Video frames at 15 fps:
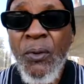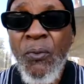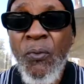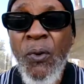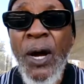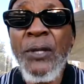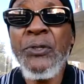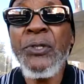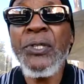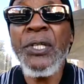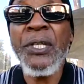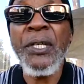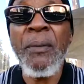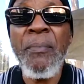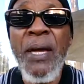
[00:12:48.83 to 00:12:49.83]
while you're
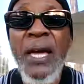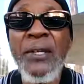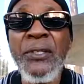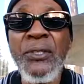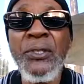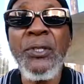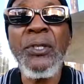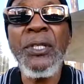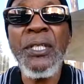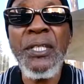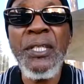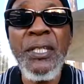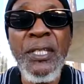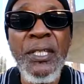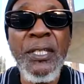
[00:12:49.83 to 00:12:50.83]
getting a manicure
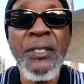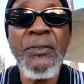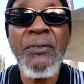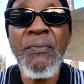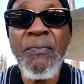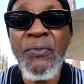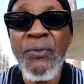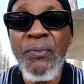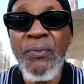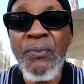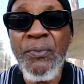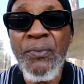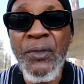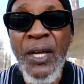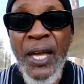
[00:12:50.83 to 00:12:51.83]
in
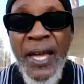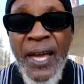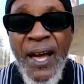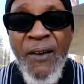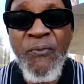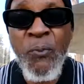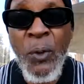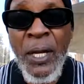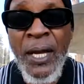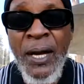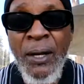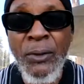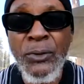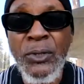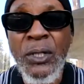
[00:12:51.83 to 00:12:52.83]
the halfway
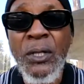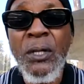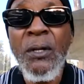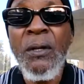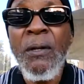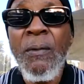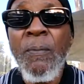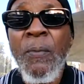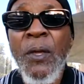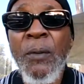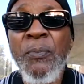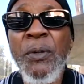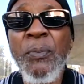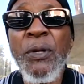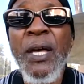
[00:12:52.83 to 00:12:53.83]
house.
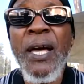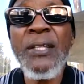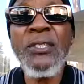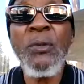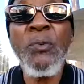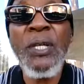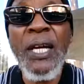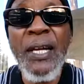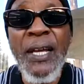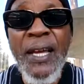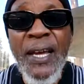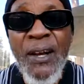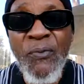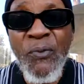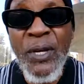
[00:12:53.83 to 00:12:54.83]
And people are asking, what kind of
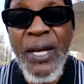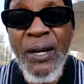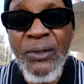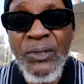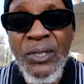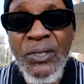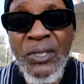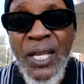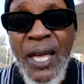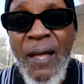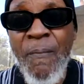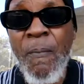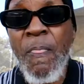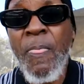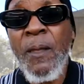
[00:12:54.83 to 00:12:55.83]
halfway house is that?
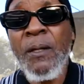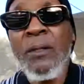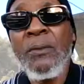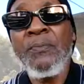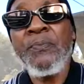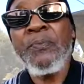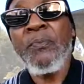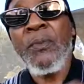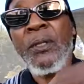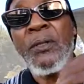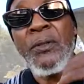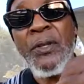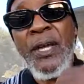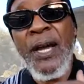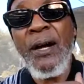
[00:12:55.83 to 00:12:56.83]

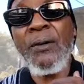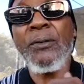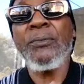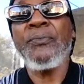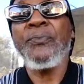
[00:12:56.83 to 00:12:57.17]
Now,